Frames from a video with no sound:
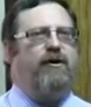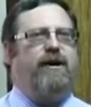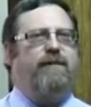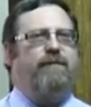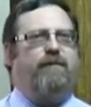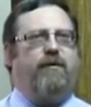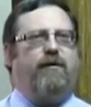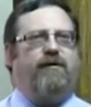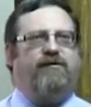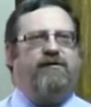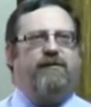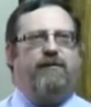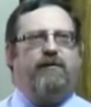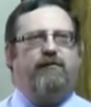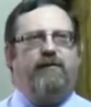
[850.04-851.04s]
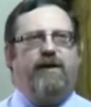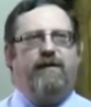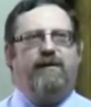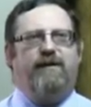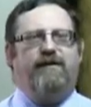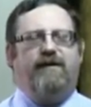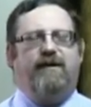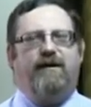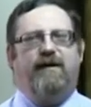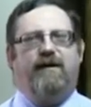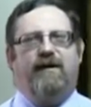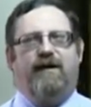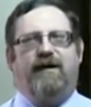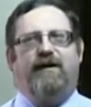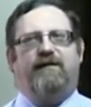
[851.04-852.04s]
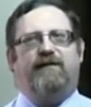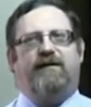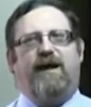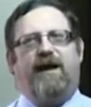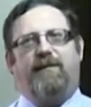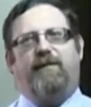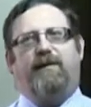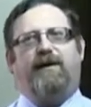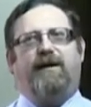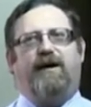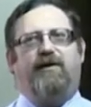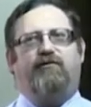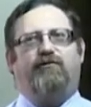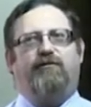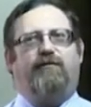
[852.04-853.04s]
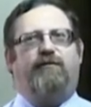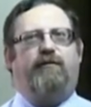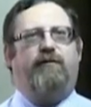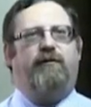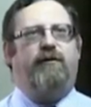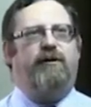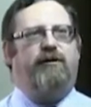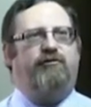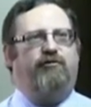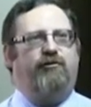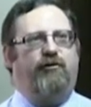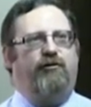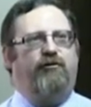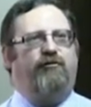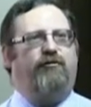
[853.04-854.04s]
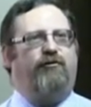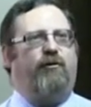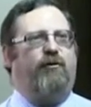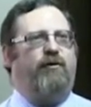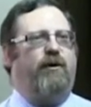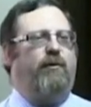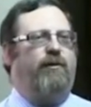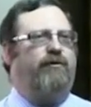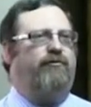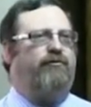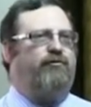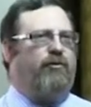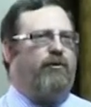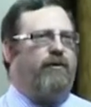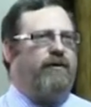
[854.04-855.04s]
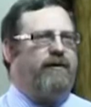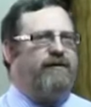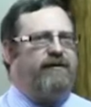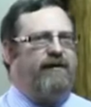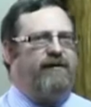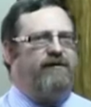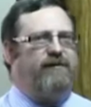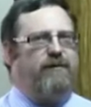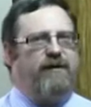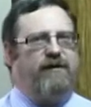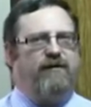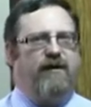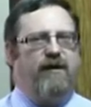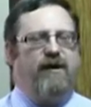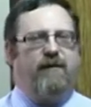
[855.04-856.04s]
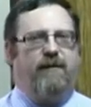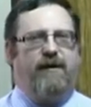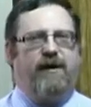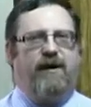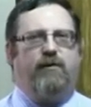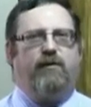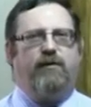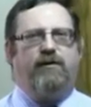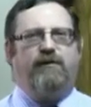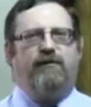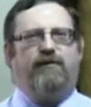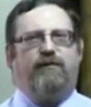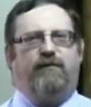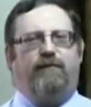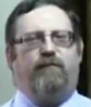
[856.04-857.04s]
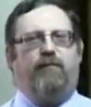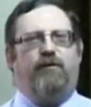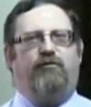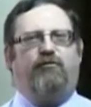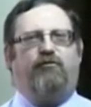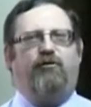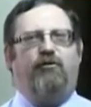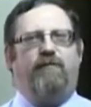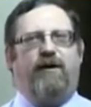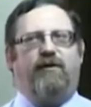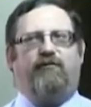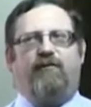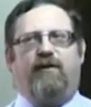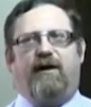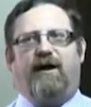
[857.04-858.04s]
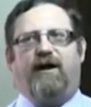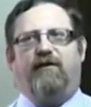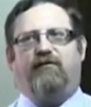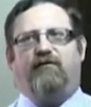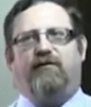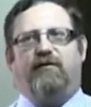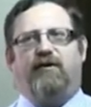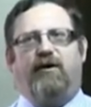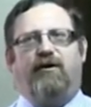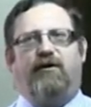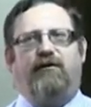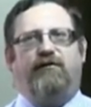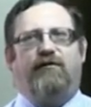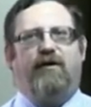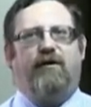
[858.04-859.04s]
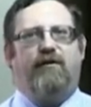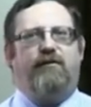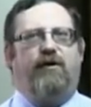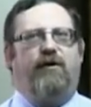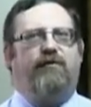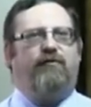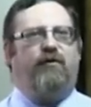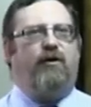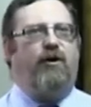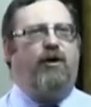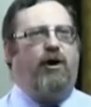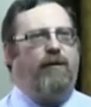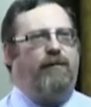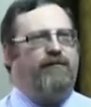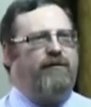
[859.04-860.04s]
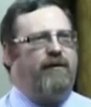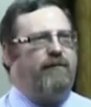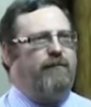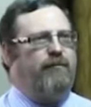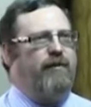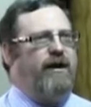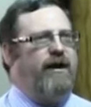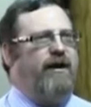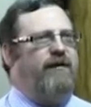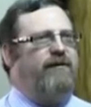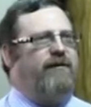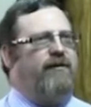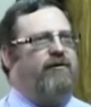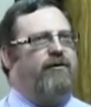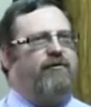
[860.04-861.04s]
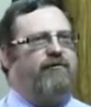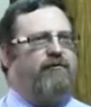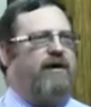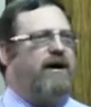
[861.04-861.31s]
only possible remedy is an application for a reduced or a withdrawn assessment, but I wouldn't put too much reliance on those. Those are hopes and prayers and not